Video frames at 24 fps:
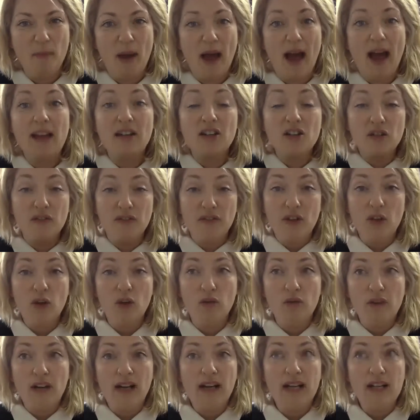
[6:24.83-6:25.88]
and feel
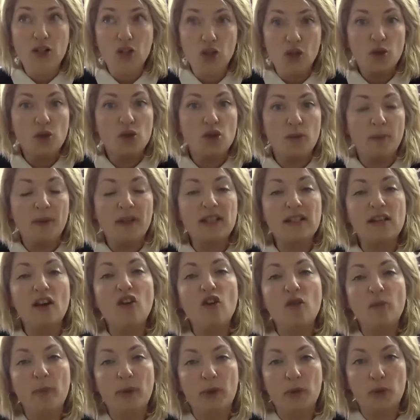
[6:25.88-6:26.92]
really true to myself,
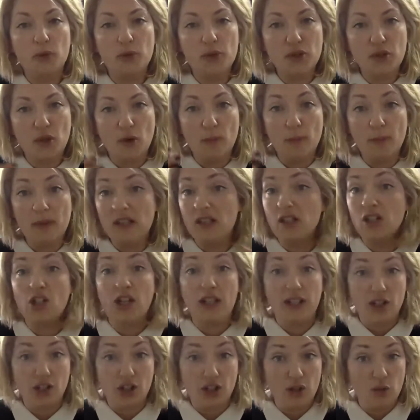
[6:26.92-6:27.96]
but also be the
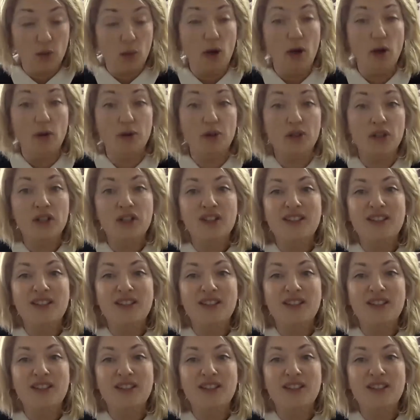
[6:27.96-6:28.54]
change in the world